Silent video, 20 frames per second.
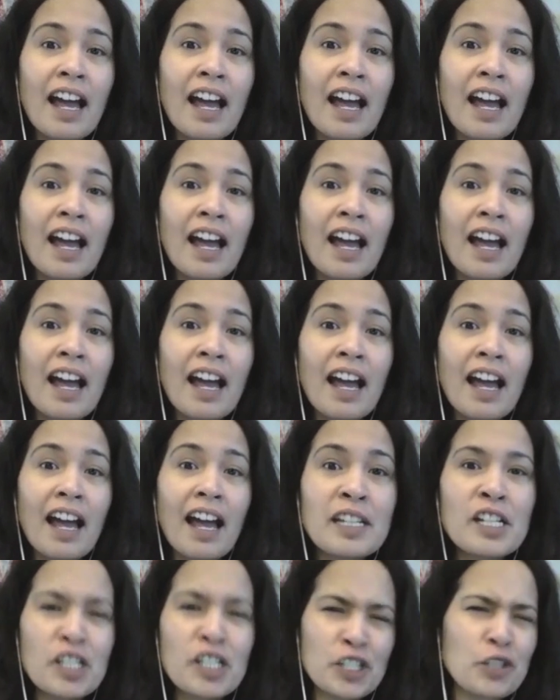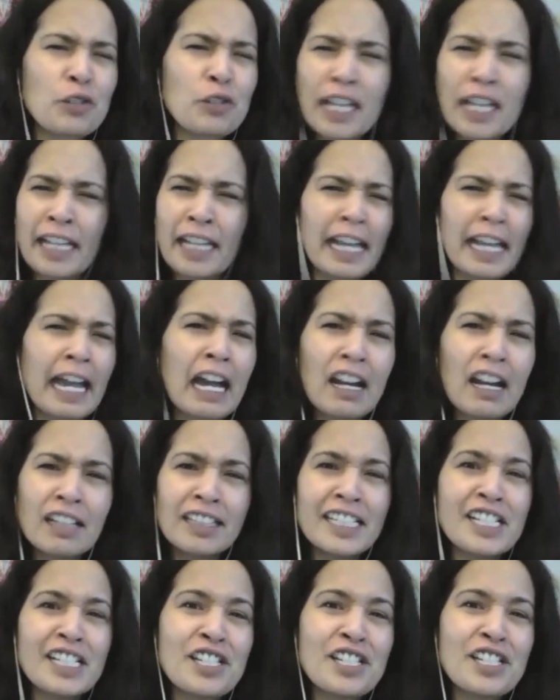everything, because you're like, yeah,
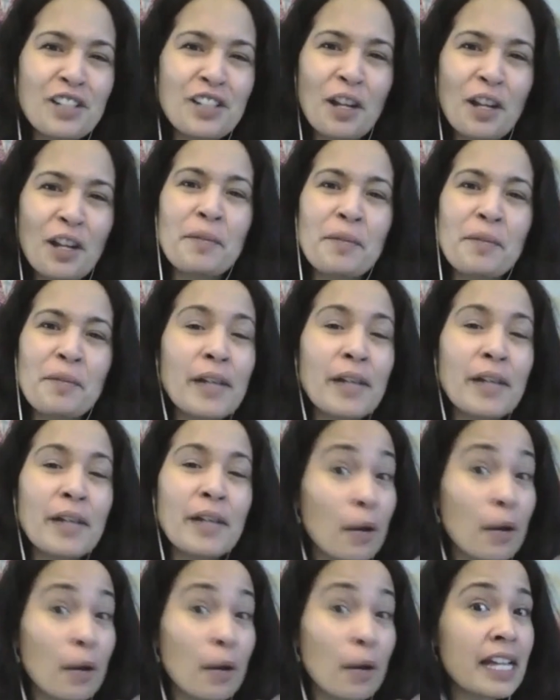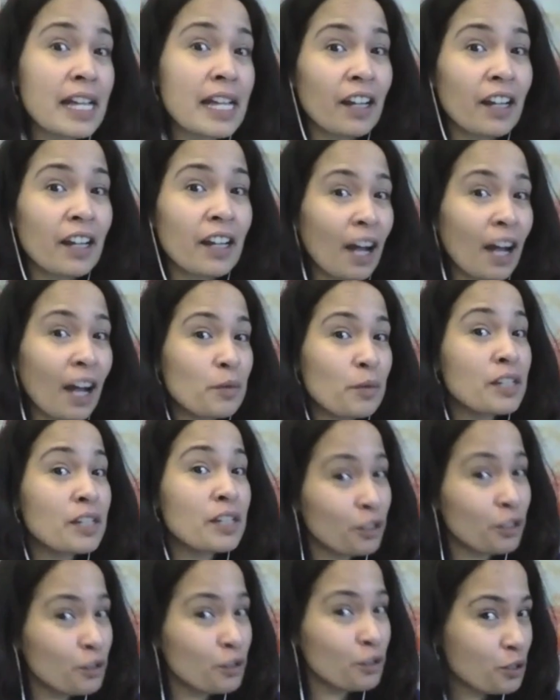unleash it on me, but I was like, are
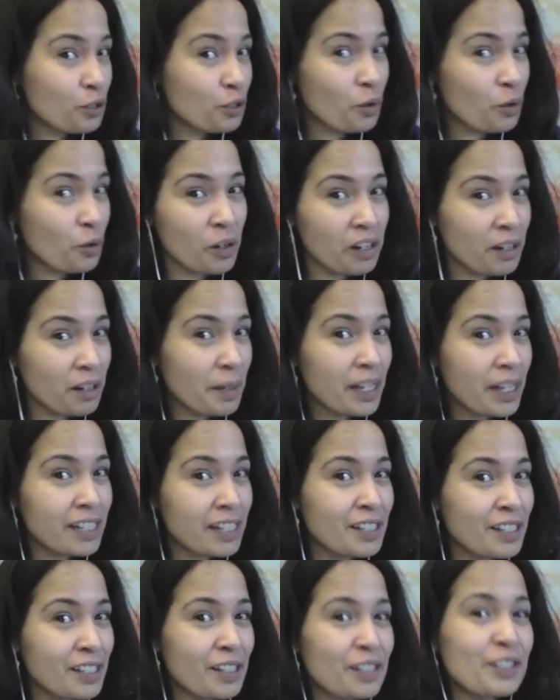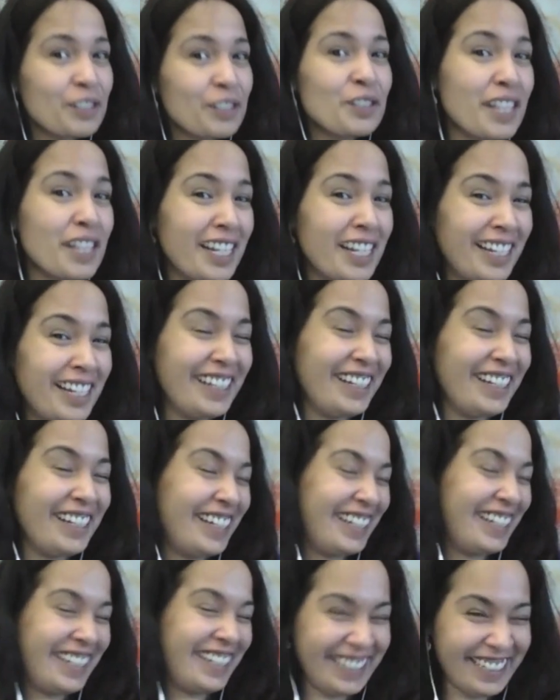you sure, Amanda?
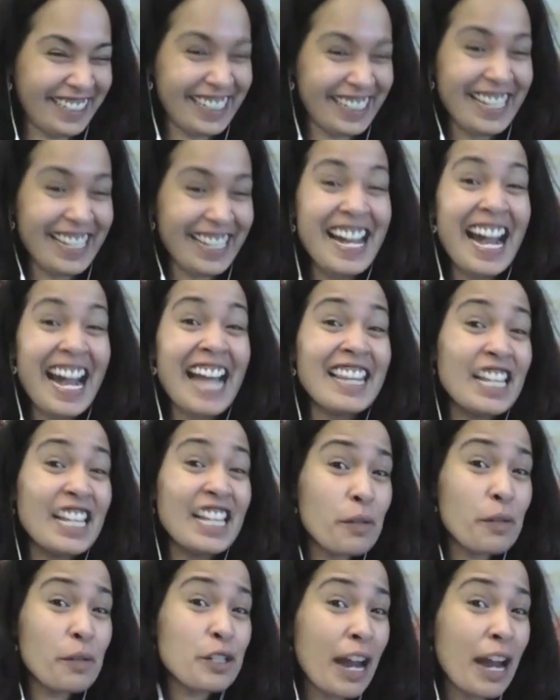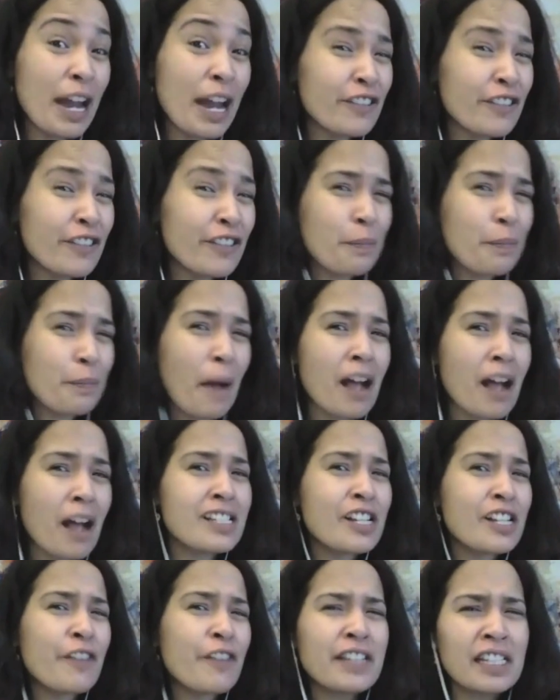And then you were trying to respond to
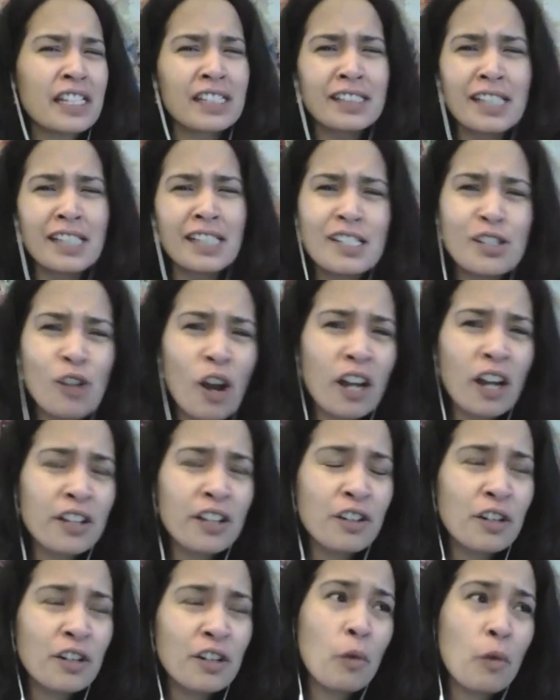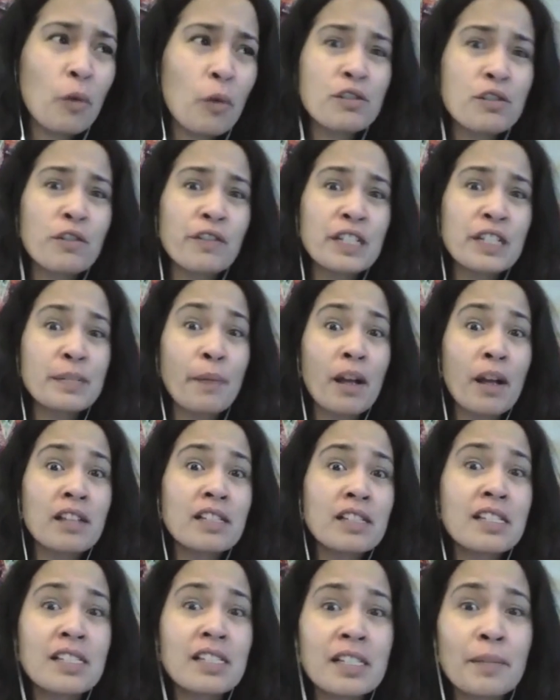everything, and I saw your emotional
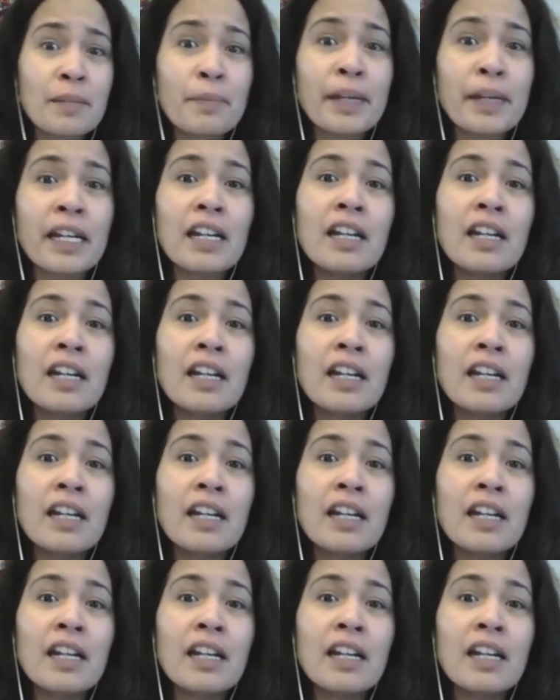responses, and I'm like,